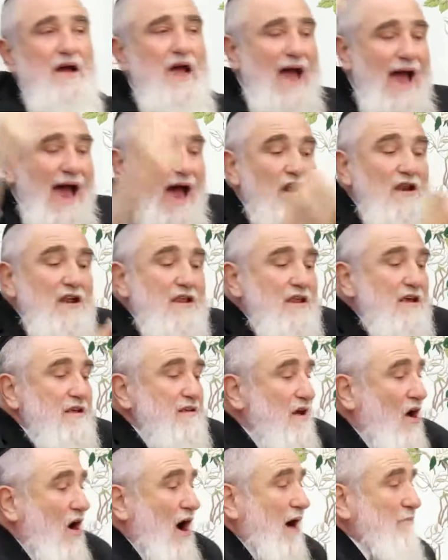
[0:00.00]
How do
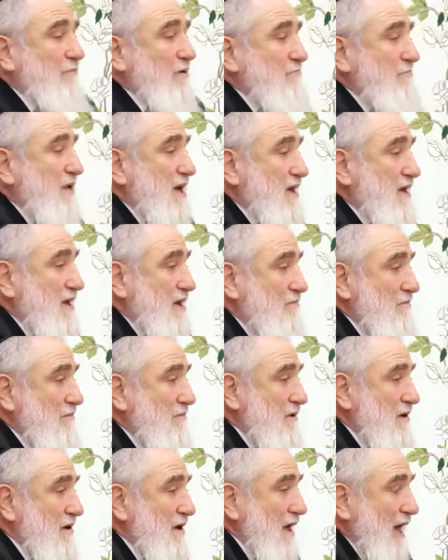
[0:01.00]
the Arba meaning,
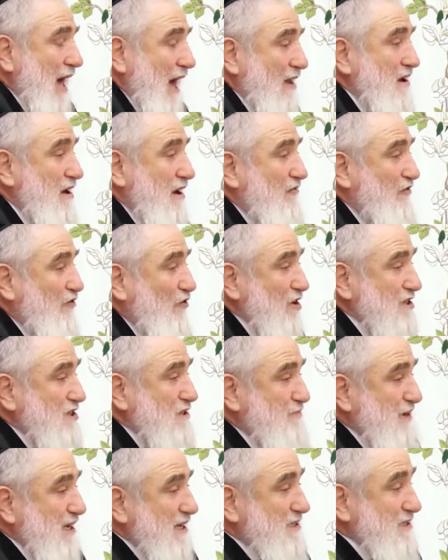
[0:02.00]
how do the four
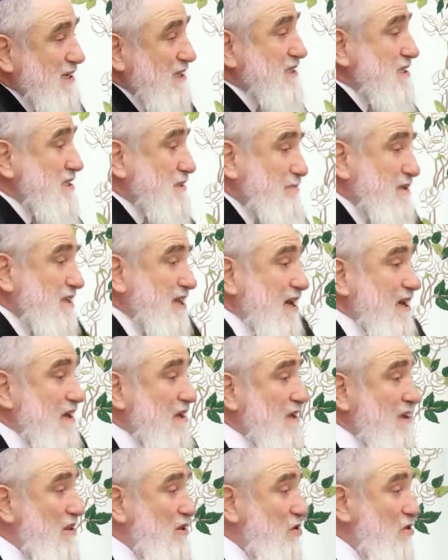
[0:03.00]
species, and
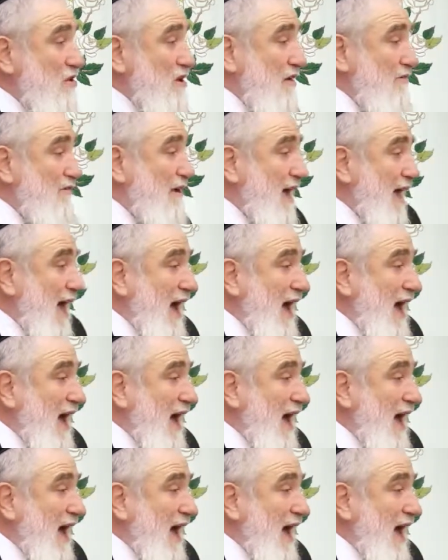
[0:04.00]
particularly the lulav,